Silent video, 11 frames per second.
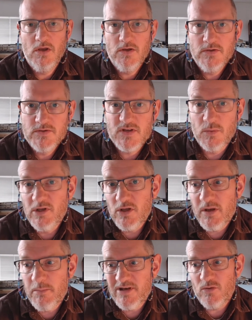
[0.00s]
So we'll look
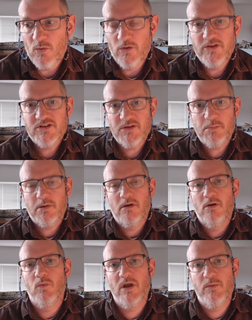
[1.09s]
a bit at authorship,
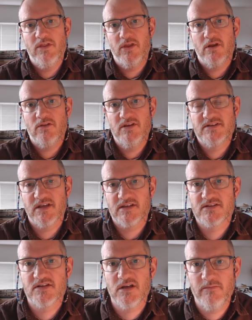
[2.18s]
where we think these
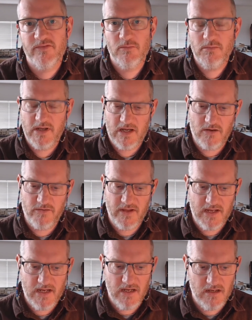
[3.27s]
texts come from, how
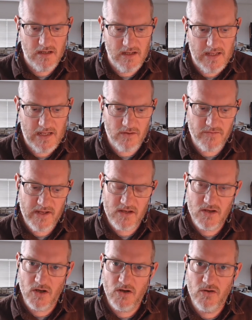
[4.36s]
they
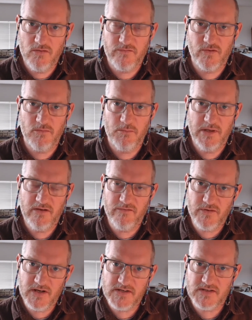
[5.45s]
go from being
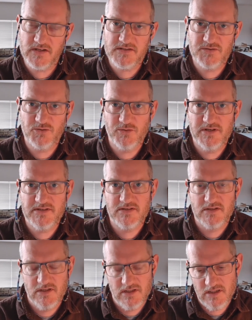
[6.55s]
fireside stories
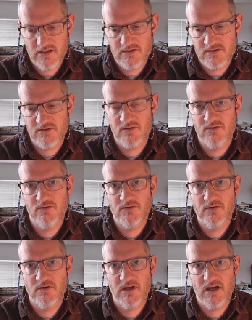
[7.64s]
into
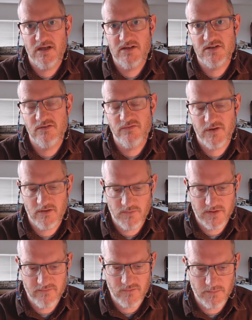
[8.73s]
the final
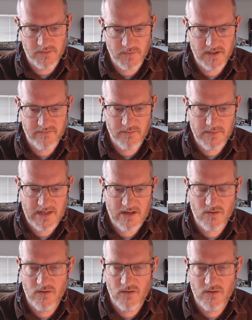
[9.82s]
written form that we have them now.